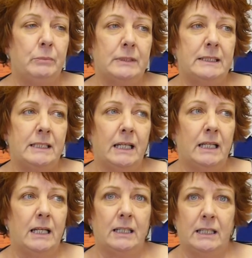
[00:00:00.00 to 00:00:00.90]

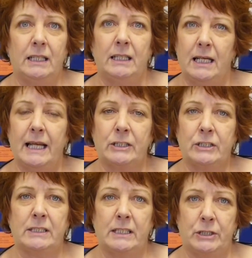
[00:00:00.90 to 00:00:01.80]
particularly I think in a
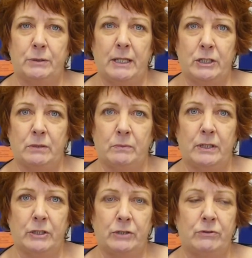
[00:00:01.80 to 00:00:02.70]
lecture situation,
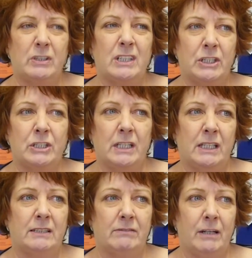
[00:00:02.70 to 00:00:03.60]
which
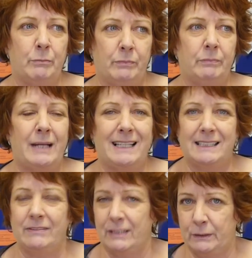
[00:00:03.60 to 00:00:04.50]
traditionally is a very
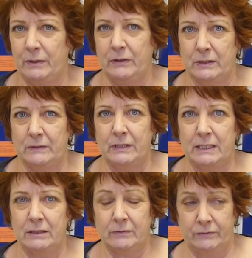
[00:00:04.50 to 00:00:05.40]
passive experience
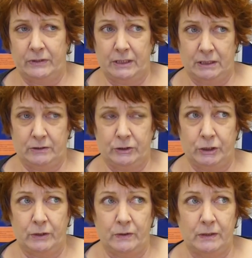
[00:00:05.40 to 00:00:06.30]
for the
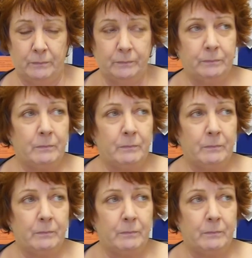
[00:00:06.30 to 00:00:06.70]
student.